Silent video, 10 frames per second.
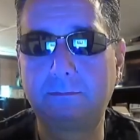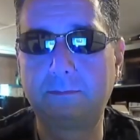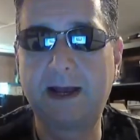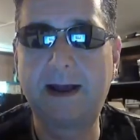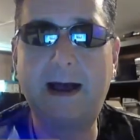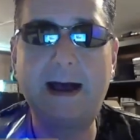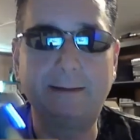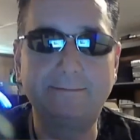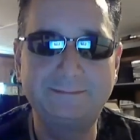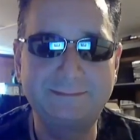a
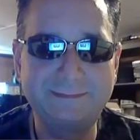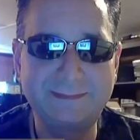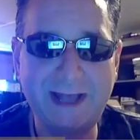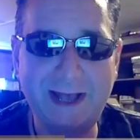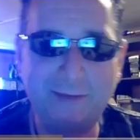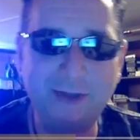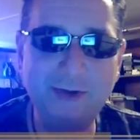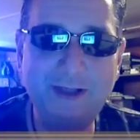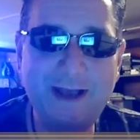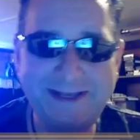blue
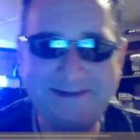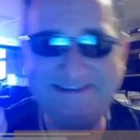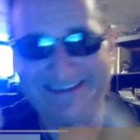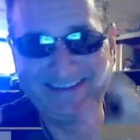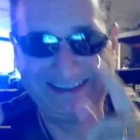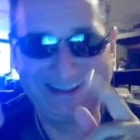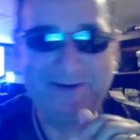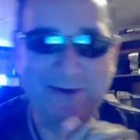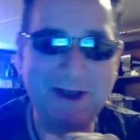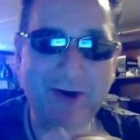light. There
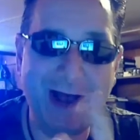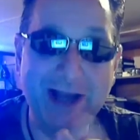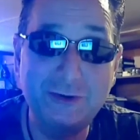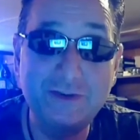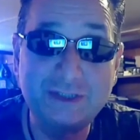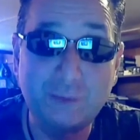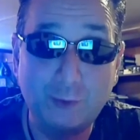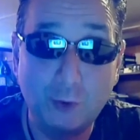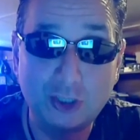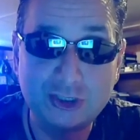we go. I knew this would
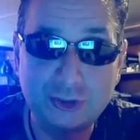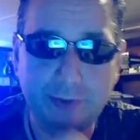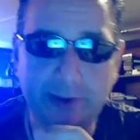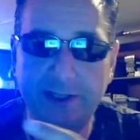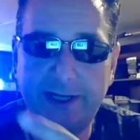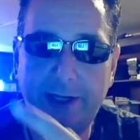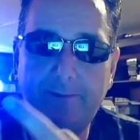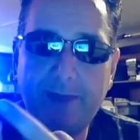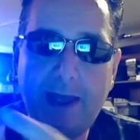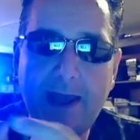work sooner or later.
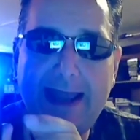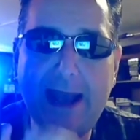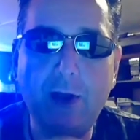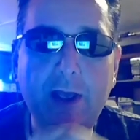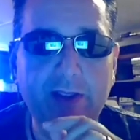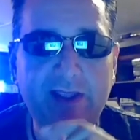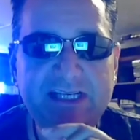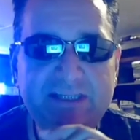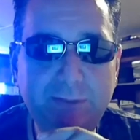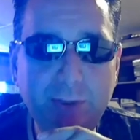Now,
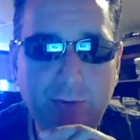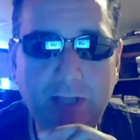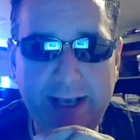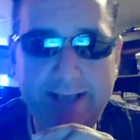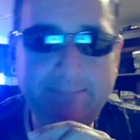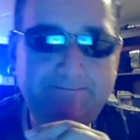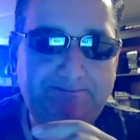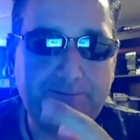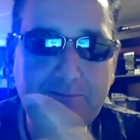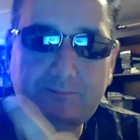this blue light
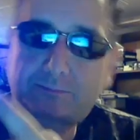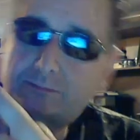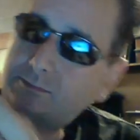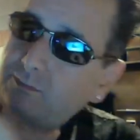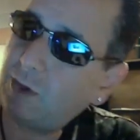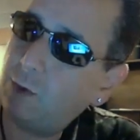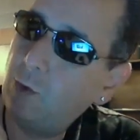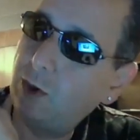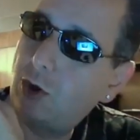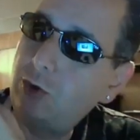
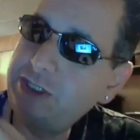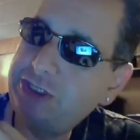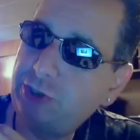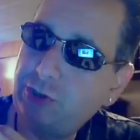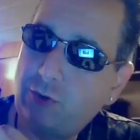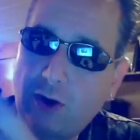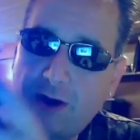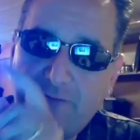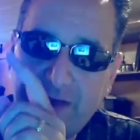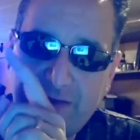will only turn
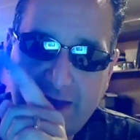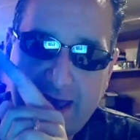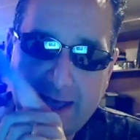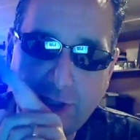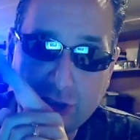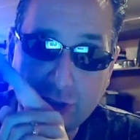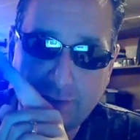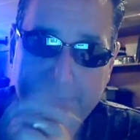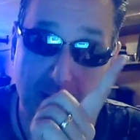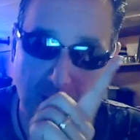off if A, you turn the
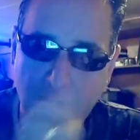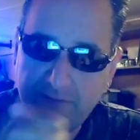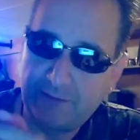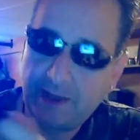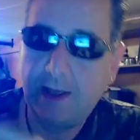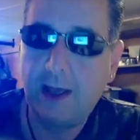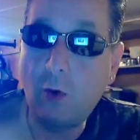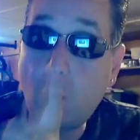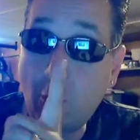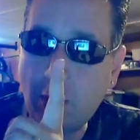power off,
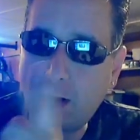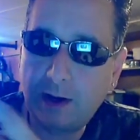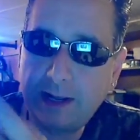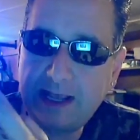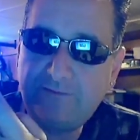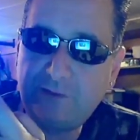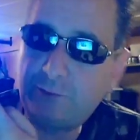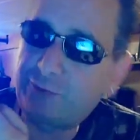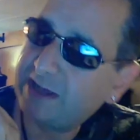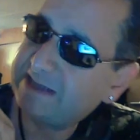or if you
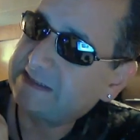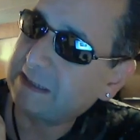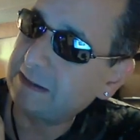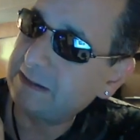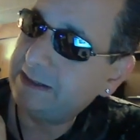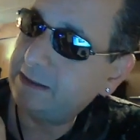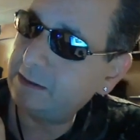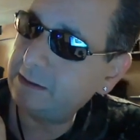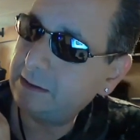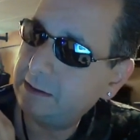press the
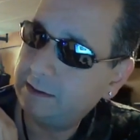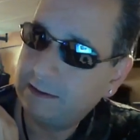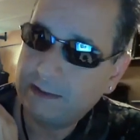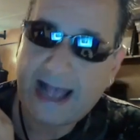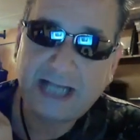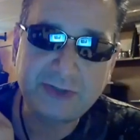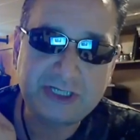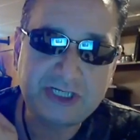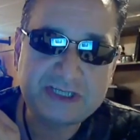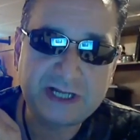little, actually
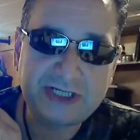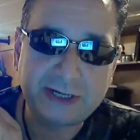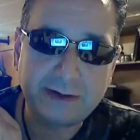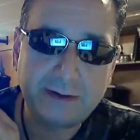just touch it.